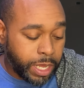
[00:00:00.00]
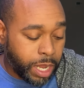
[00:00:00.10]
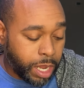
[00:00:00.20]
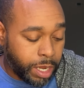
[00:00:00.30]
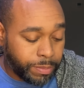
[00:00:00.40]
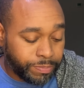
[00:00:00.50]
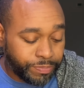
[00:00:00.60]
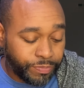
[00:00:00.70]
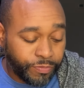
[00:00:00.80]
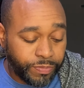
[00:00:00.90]

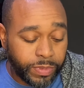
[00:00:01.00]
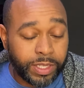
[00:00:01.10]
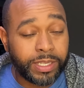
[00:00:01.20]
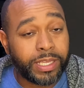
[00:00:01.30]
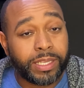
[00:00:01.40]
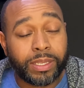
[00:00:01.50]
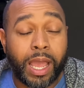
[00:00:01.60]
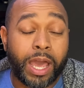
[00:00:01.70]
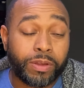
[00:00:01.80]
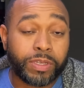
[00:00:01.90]
um the it,
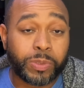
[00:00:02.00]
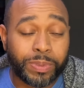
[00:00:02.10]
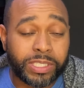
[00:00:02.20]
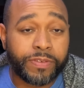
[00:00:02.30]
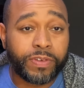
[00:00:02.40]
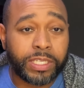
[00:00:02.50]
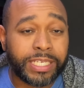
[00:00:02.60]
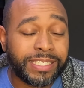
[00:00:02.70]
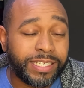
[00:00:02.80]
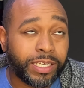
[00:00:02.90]
honoring
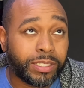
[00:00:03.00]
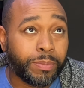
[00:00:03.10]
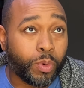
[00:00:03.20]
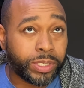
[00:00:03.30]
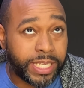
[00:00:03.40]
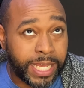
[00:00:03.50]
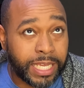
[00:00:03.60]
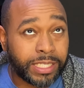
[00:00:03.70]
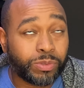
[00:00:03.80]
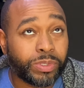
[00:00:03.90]
specifically Dia de
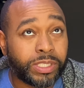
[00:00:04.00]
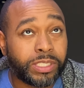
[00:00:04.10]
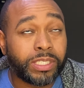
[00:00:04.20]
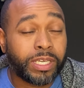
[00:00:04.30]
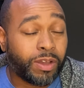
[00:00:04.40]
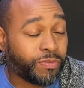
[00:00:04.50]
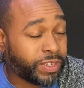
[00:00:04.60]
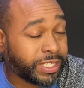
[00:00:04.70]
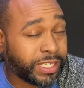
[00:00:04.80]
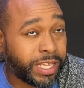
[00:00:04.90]
Mortes, which
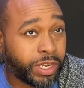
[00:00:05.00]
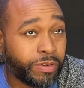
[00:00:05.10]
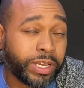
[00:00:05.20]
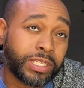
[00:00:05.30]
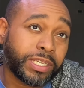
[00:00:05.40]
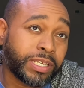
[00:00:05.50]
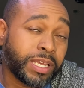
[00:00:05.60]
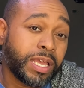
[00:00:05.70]
hopefully I said that correctly,